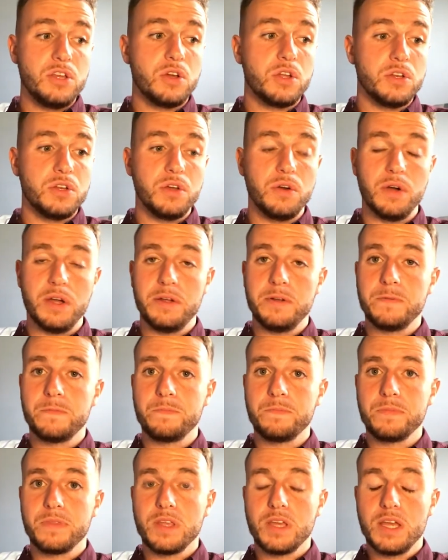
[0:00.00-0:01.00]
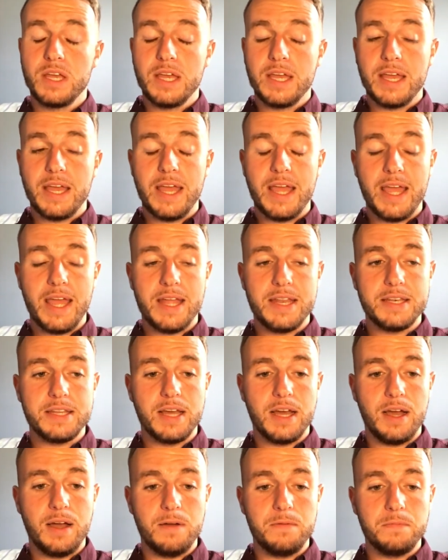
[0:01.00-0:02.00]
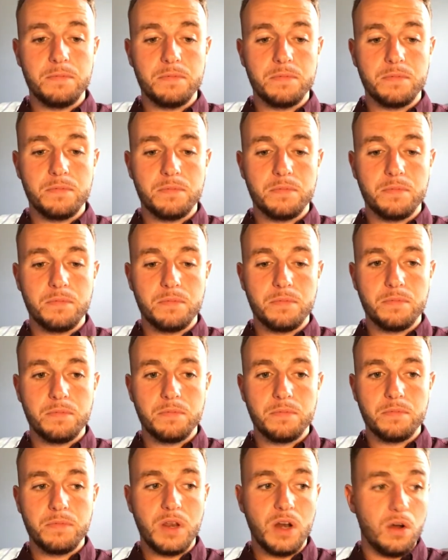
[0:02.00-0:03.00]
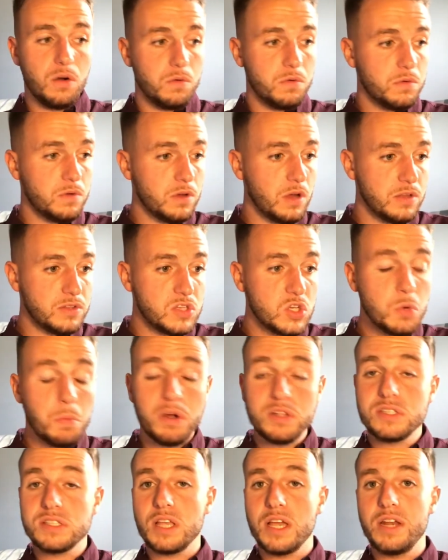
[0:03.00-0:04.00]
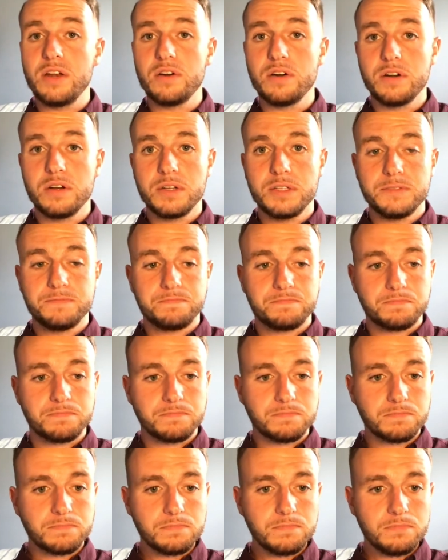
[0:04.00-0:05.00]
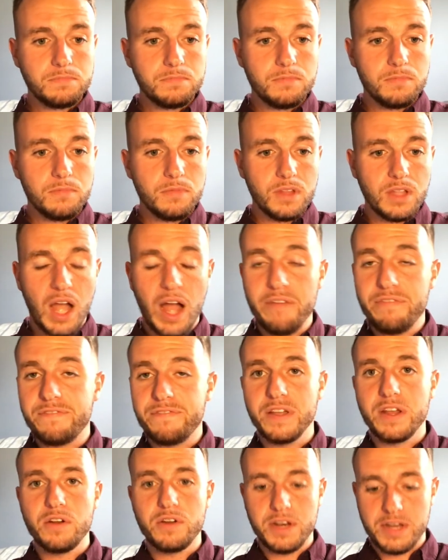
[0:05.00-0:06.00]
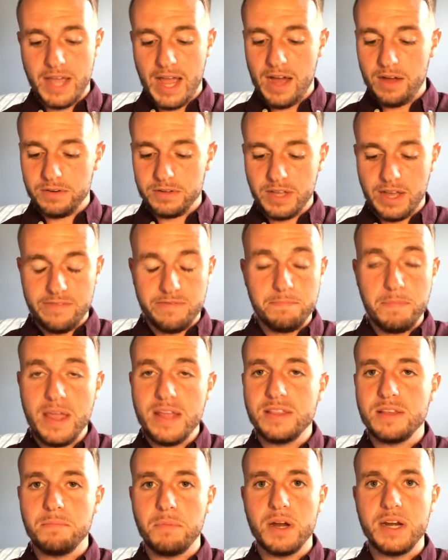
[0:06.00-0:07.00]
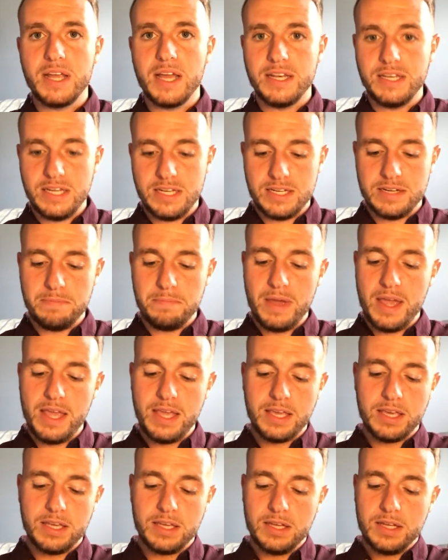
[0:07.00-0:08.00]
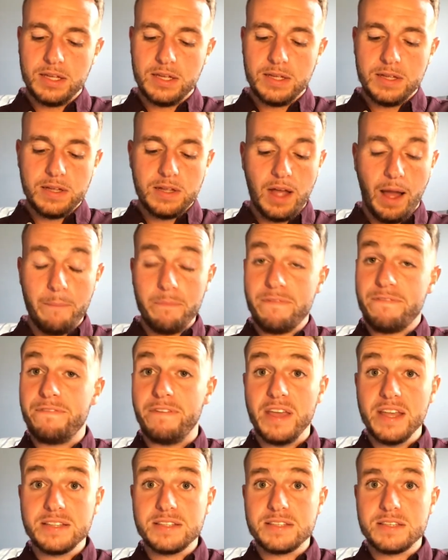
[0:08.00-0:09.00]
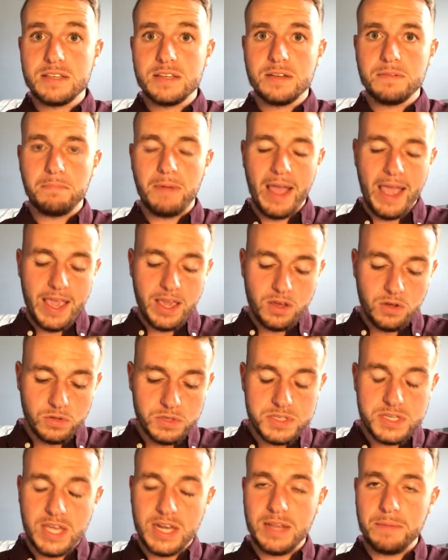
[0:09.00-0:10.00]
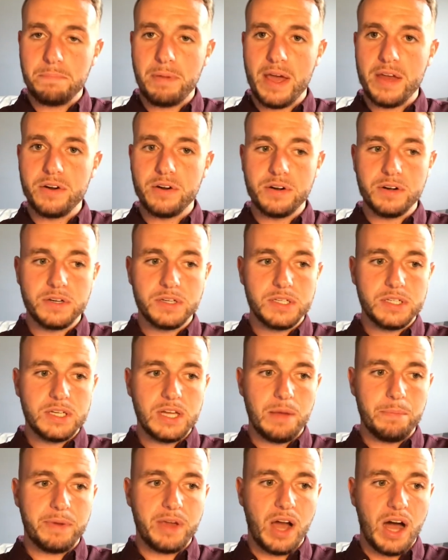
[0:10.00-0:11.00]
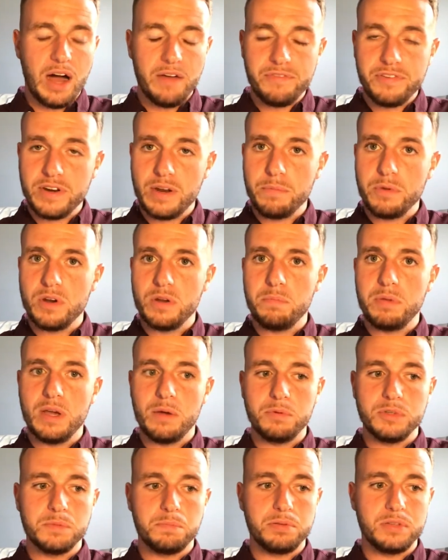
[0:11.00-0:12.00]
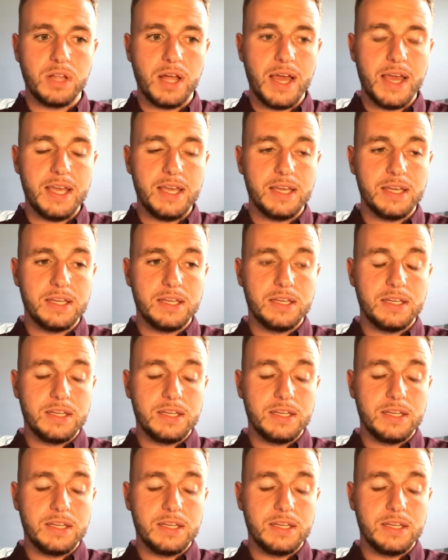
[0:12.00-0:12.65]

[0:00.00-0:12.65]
You can do it. And, 2 months later, I've figured it out. I've made the money I needed to make. I'm fit. My ankle is getting better. I'm confident I'm going to be able to play.